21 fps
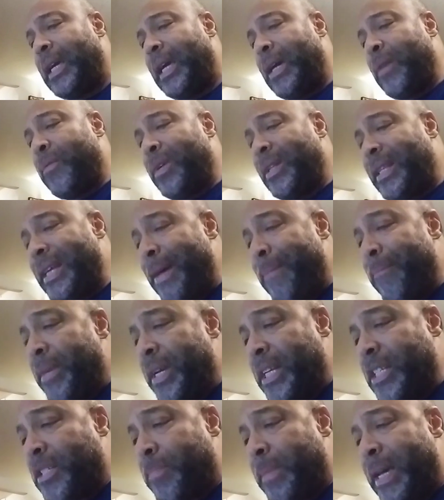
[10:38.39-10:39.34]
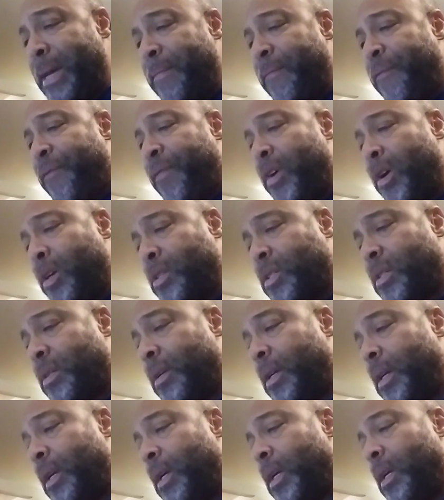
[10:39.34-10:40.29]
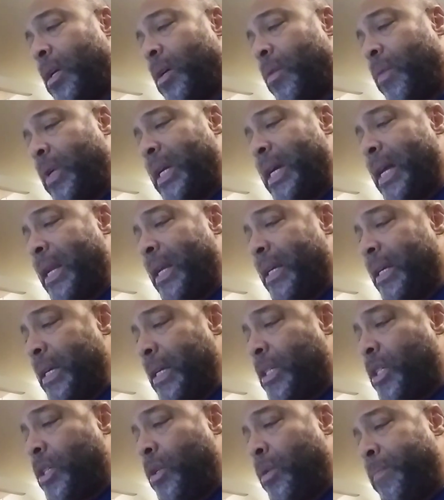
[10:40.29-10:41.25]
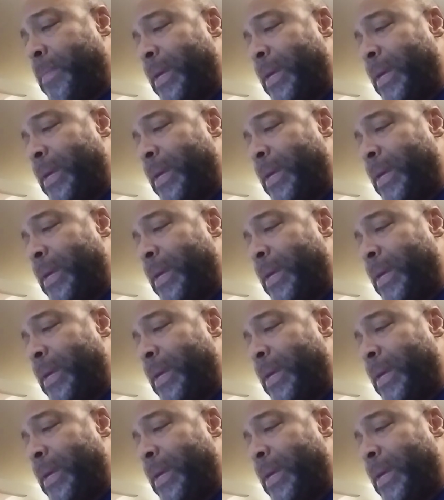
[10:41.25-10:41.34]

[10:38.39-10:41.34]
And what that means, man, first, we got to get you,